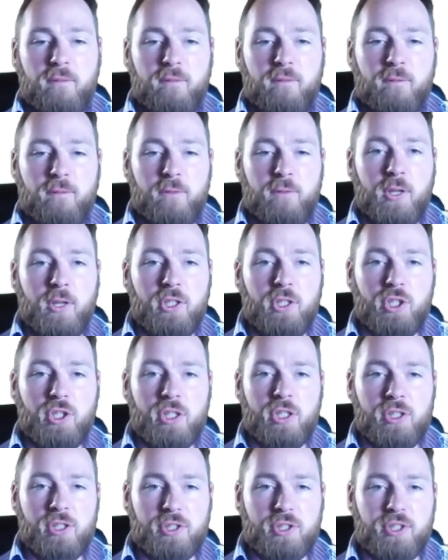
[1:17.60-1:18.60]

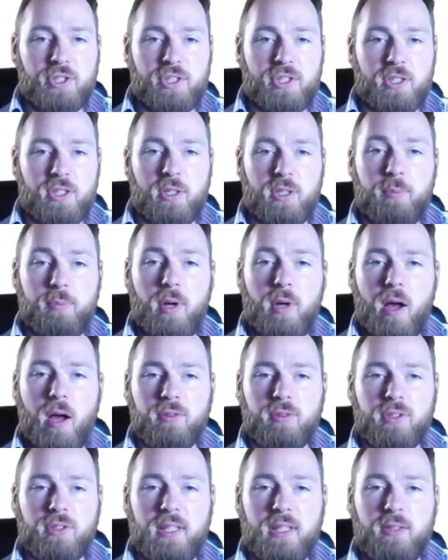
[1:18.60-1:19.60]
features, the browser that